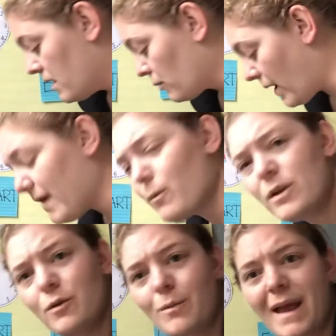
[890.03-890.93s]
Right? When
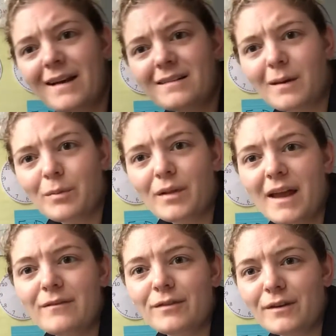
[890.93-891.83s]
you make a number
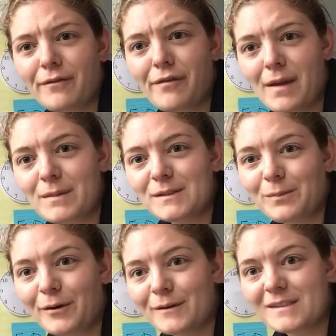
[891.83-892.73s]
line for a famous
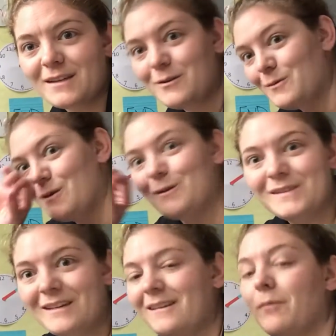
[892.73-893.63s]
person, you use
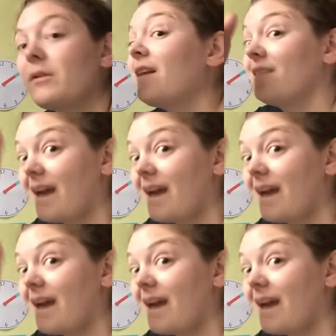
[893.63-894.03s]
that number line.